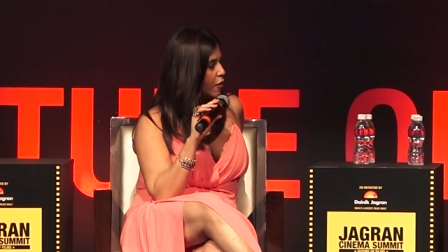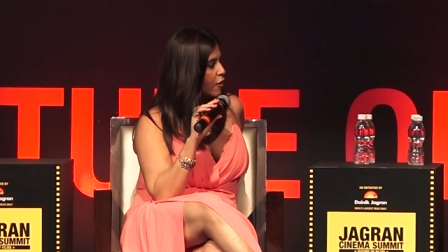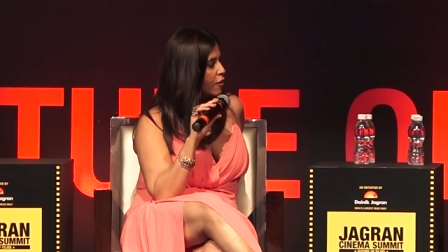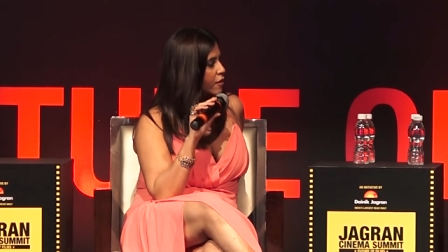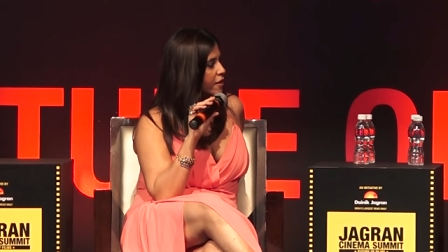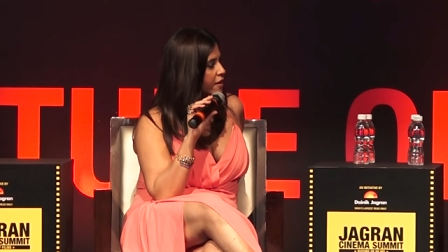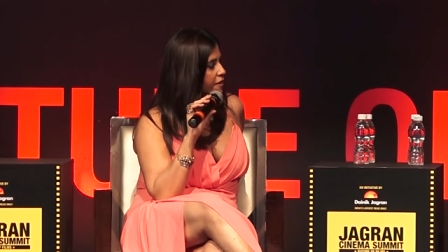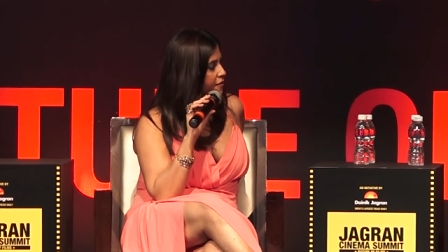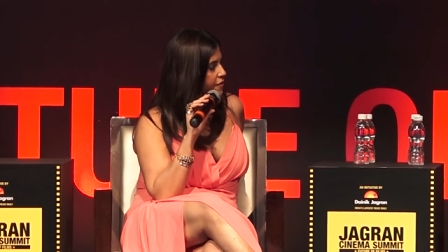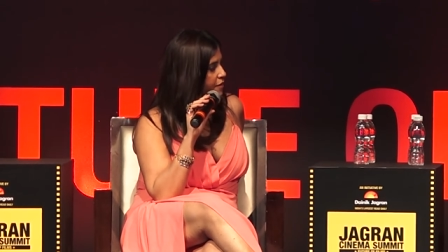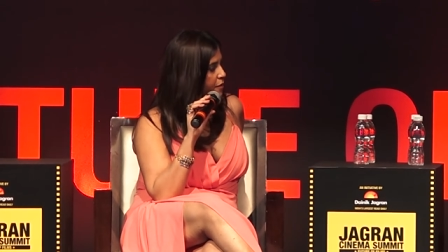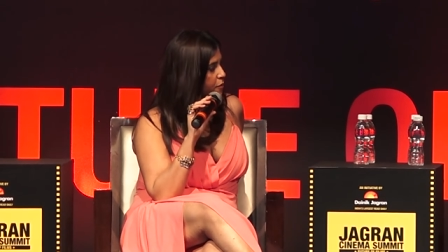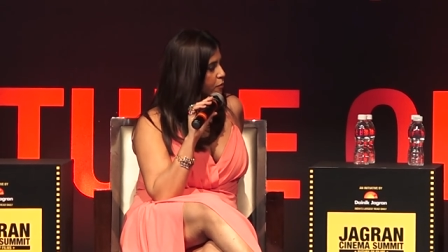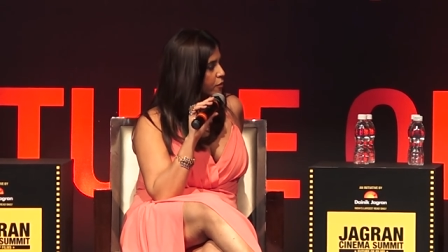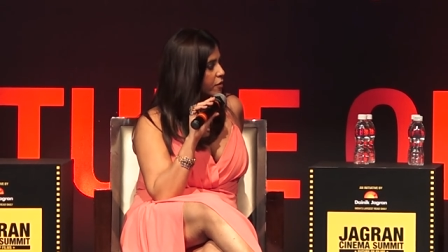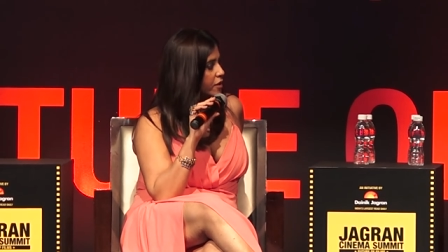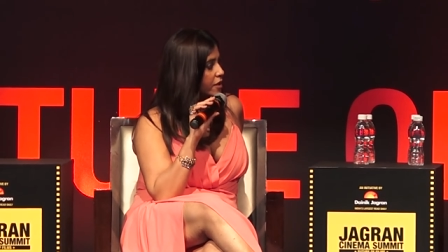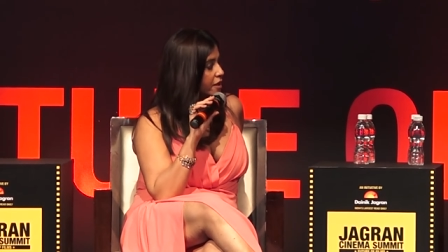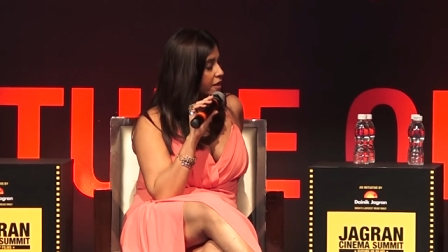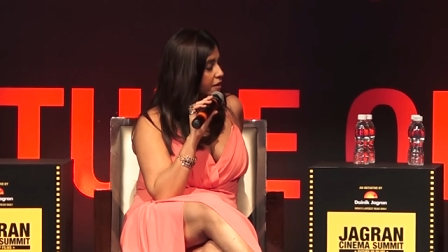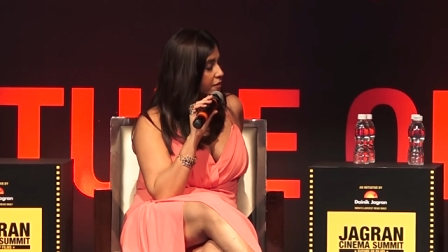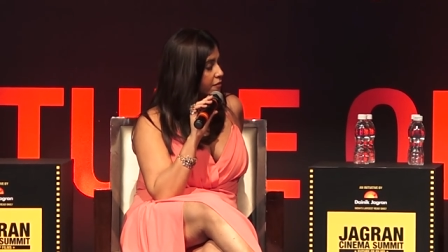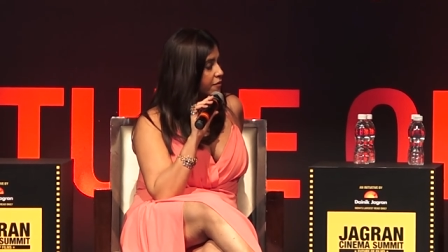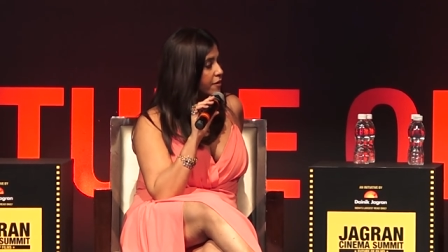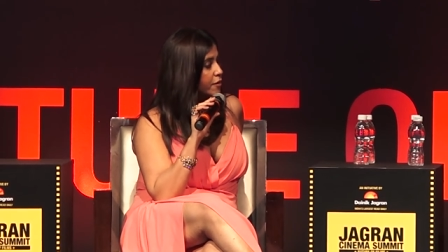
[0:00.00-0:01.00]
or if he,
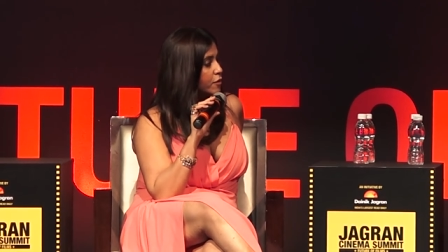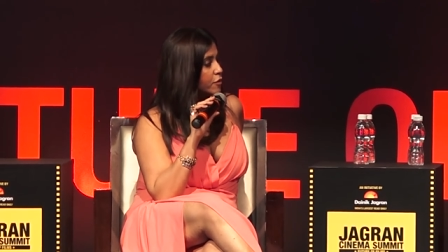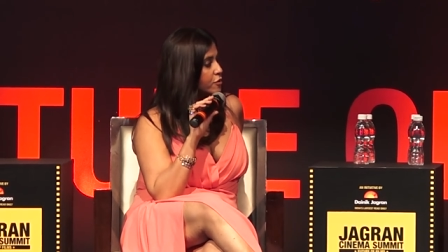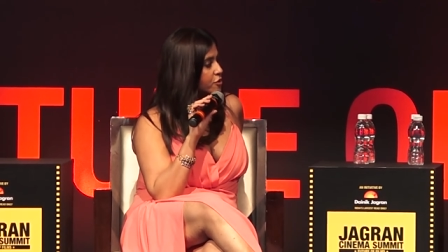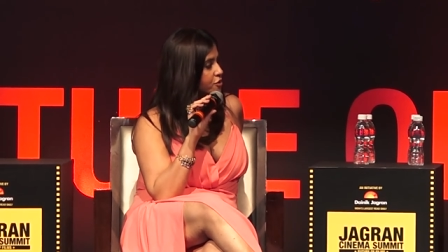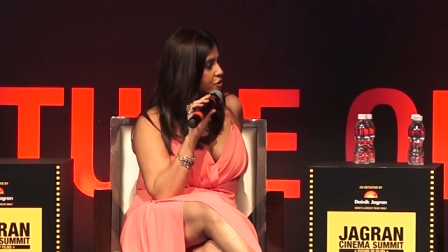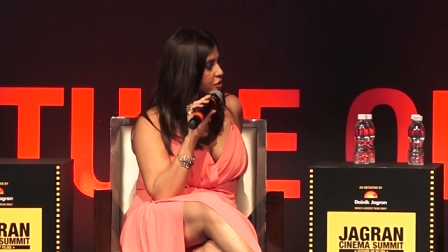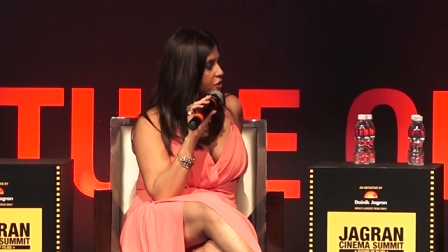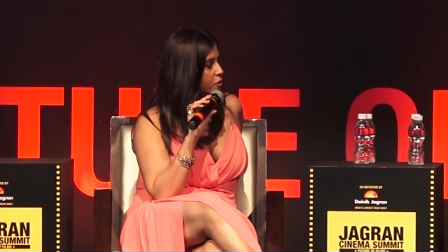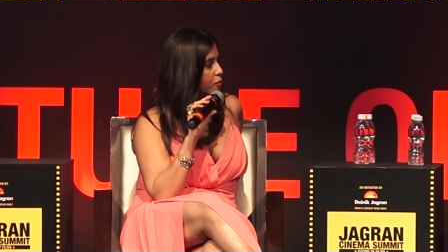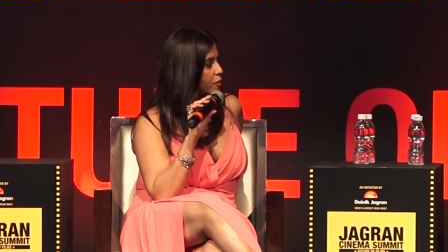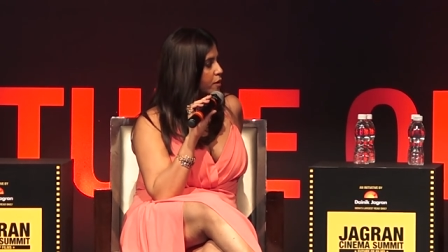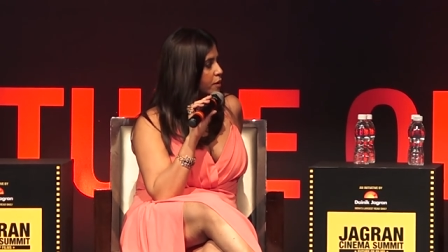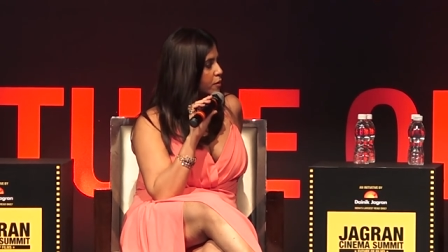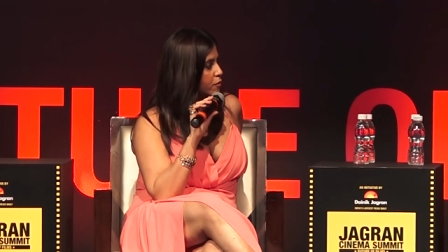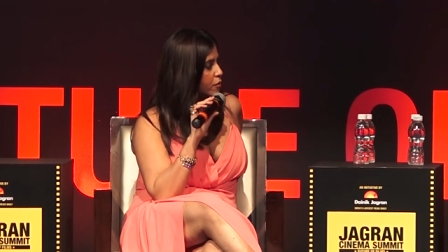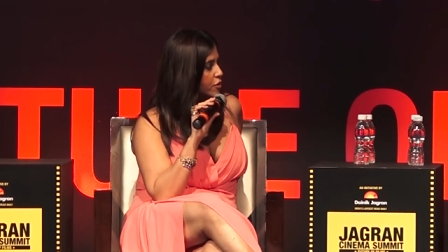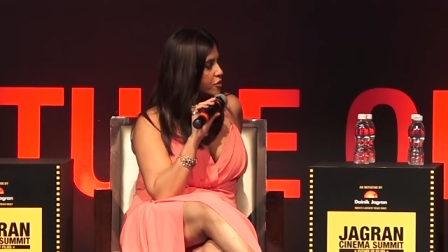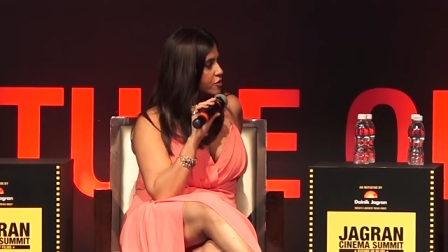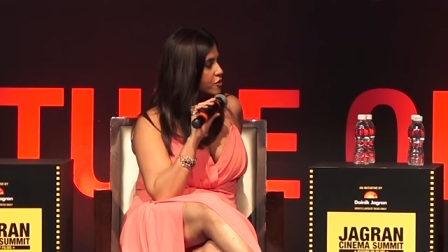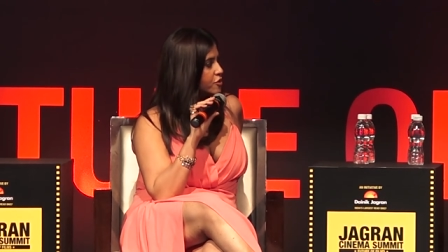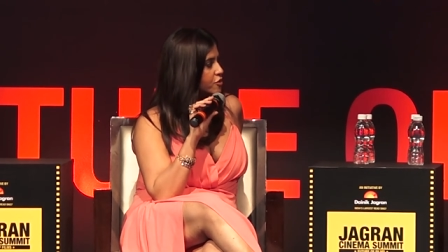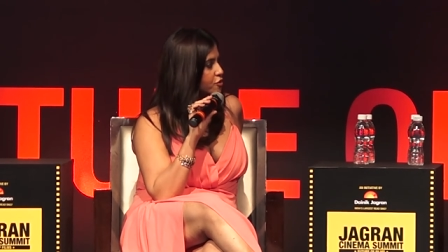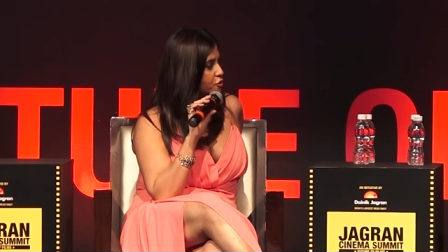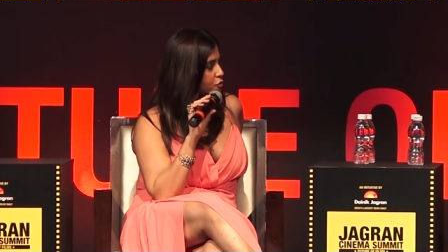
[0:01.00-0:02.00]
if he or she only
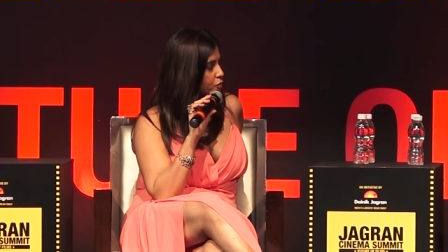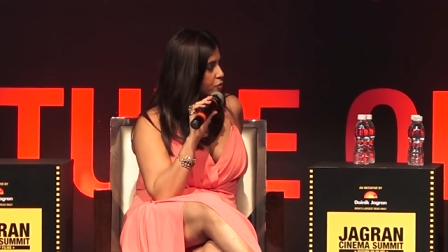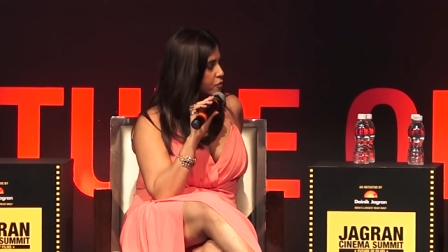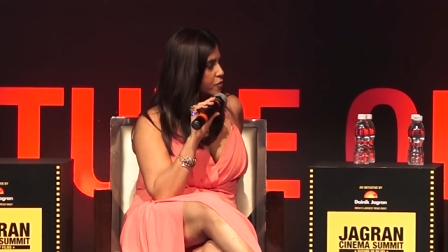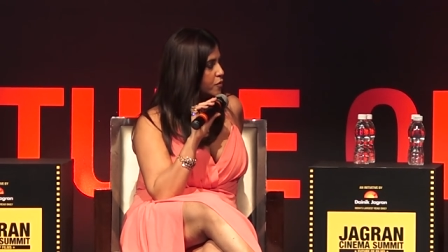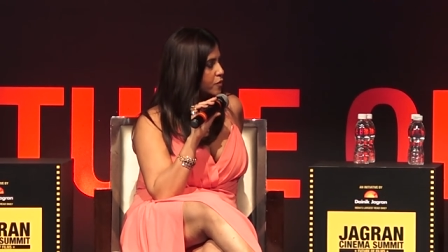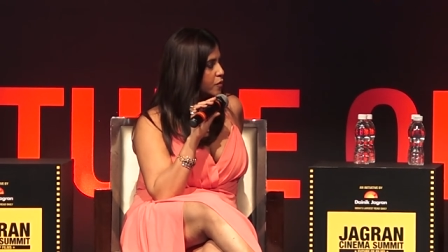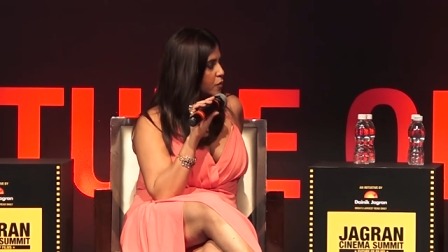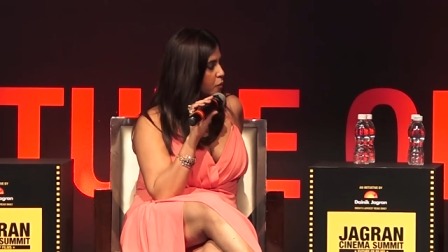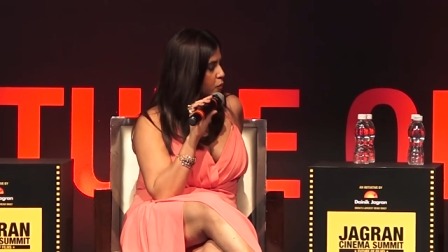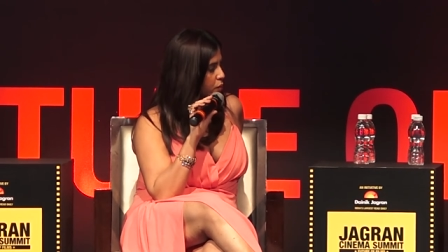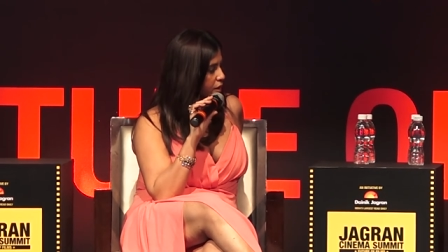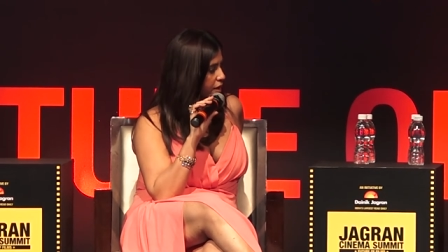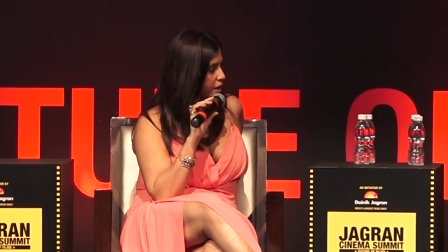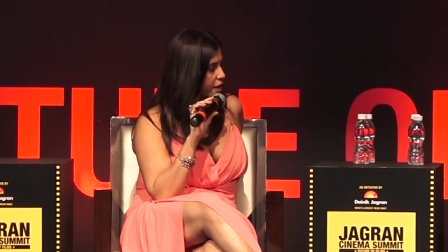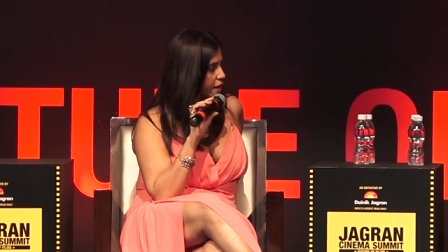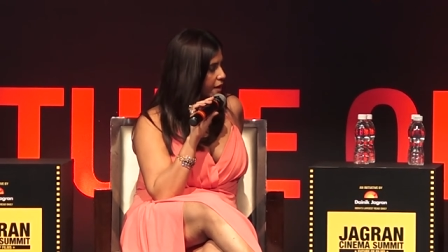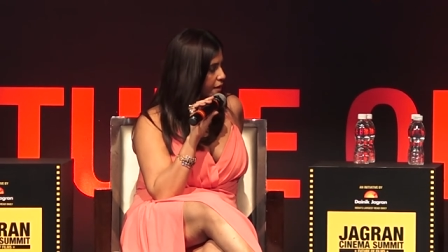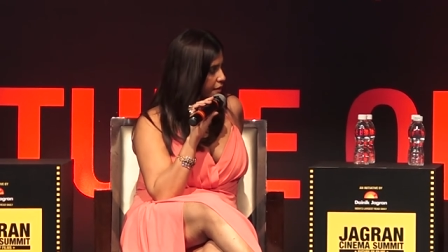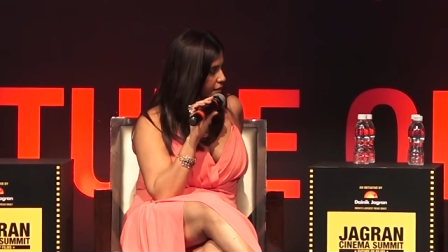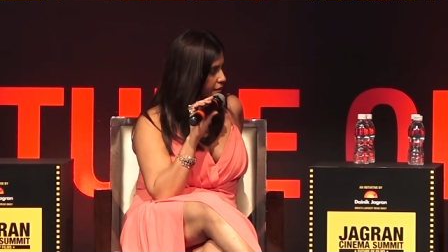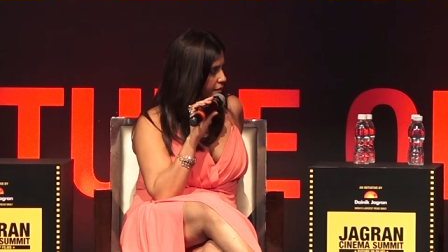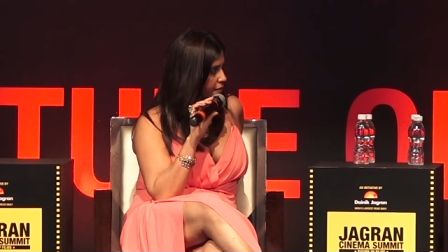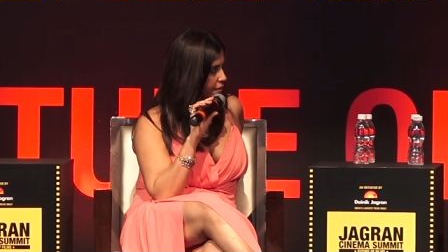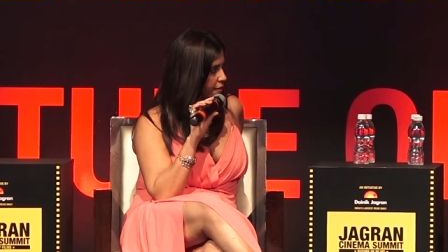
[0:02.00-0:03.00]
watches shows on the
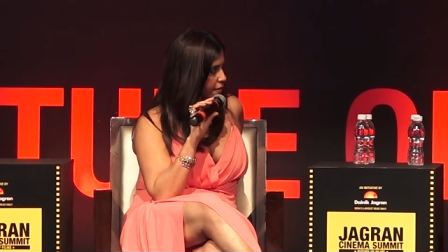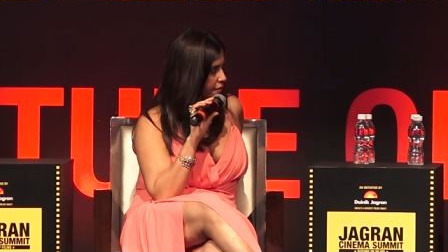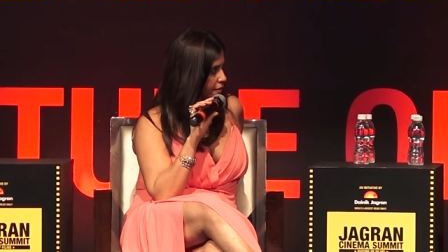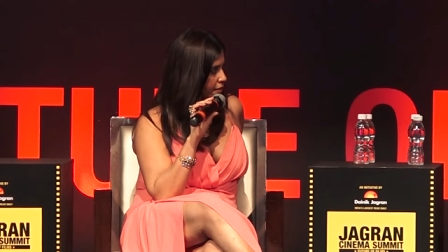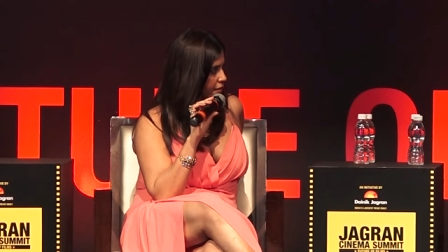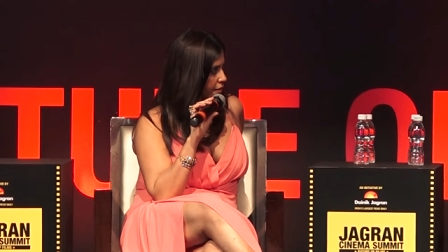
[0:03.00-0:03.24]
weekend.